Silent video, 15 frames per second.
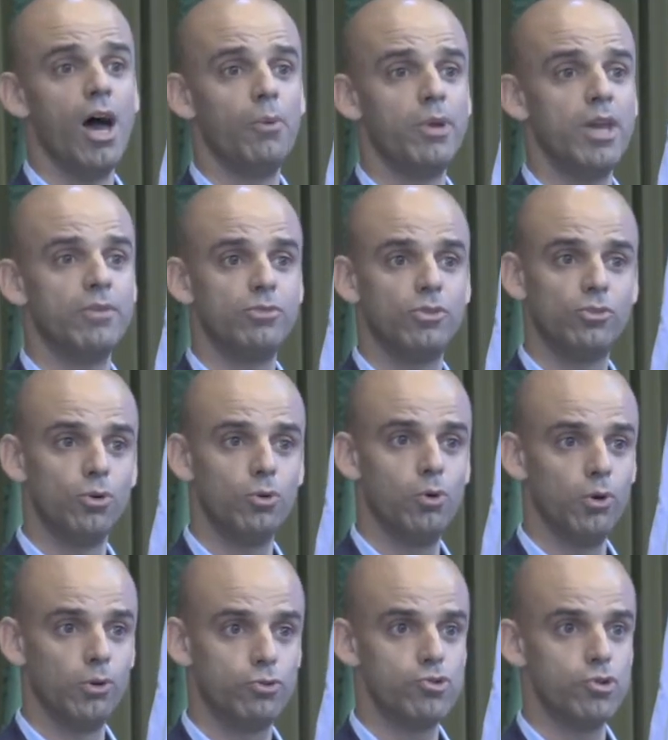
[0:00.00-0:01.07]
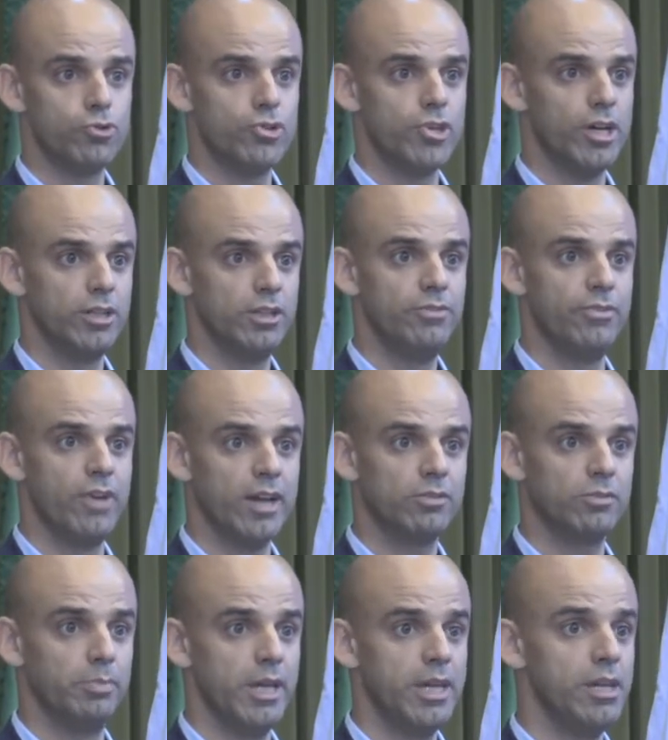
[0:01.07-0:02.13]
We have the so-called short channel
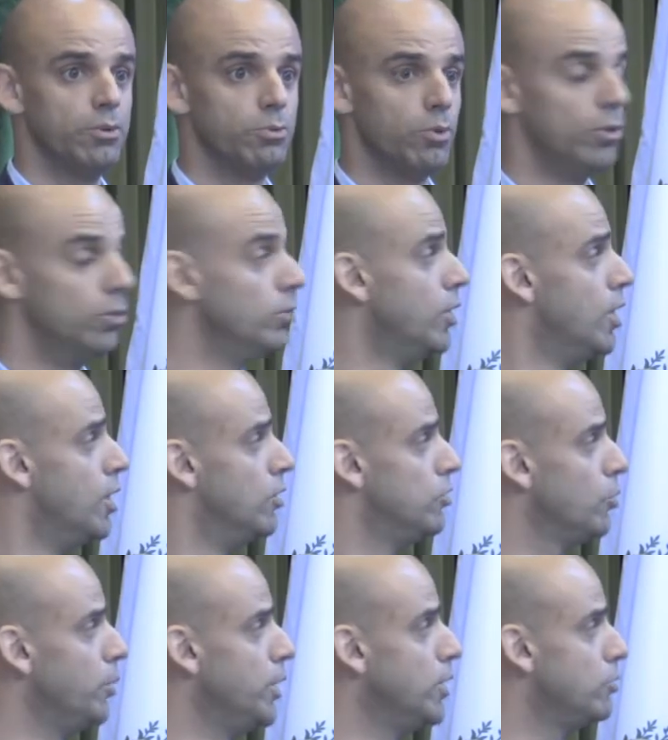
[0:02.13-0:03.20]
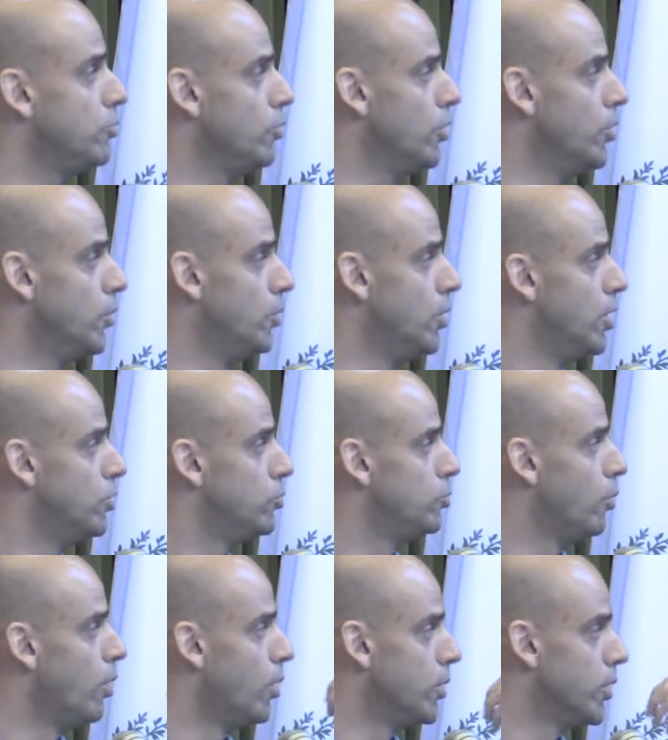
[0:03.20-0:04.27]
effects playing a role. So we need to go
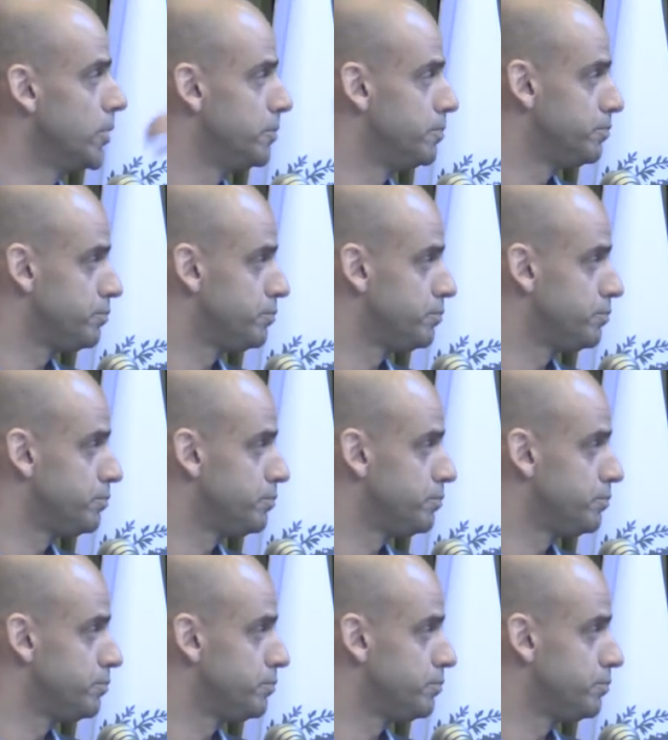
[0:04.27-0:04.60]
to our